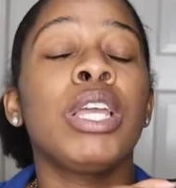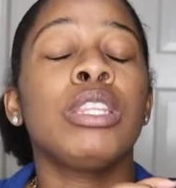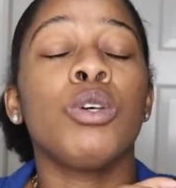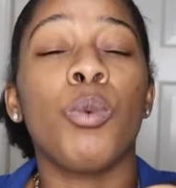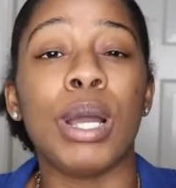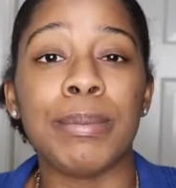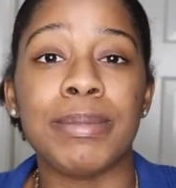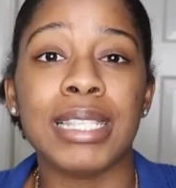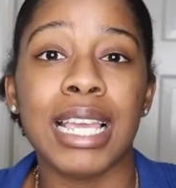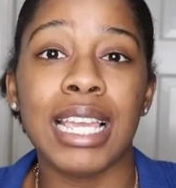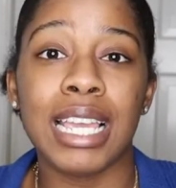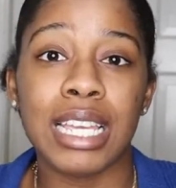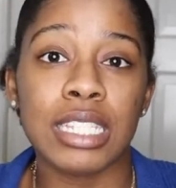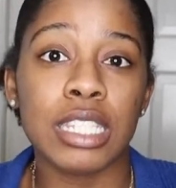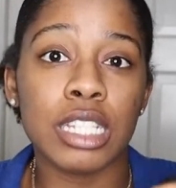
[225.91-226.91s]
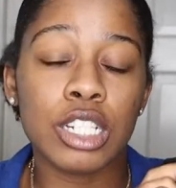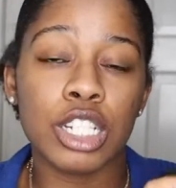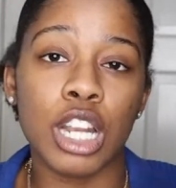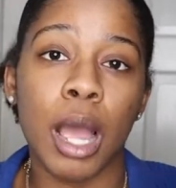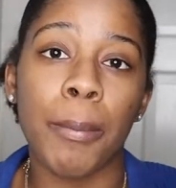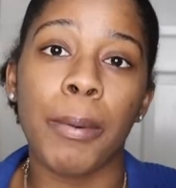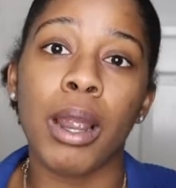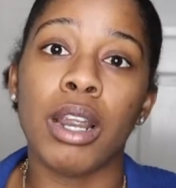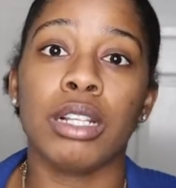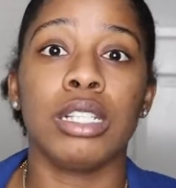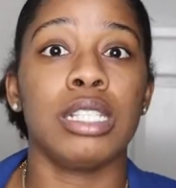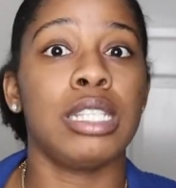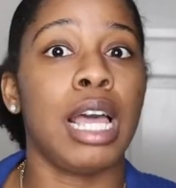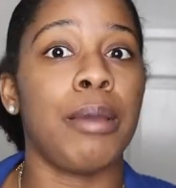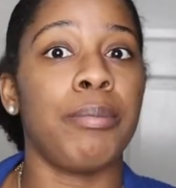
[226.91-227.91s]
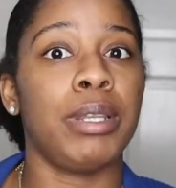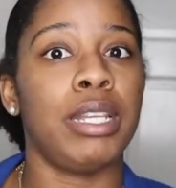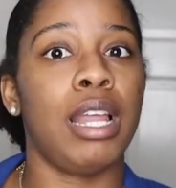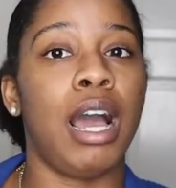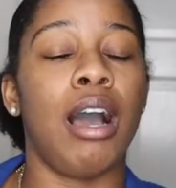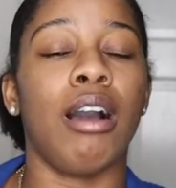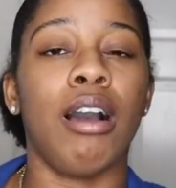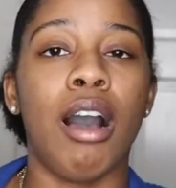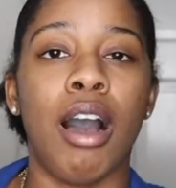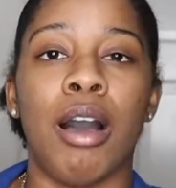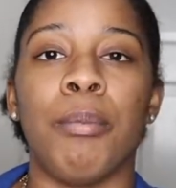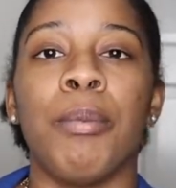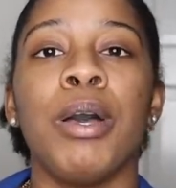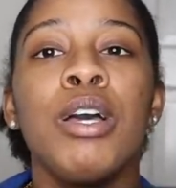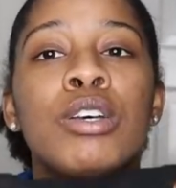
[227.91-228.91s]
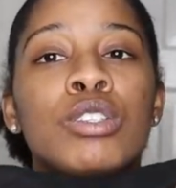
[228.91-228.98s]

The website is shopcarlasimon.com.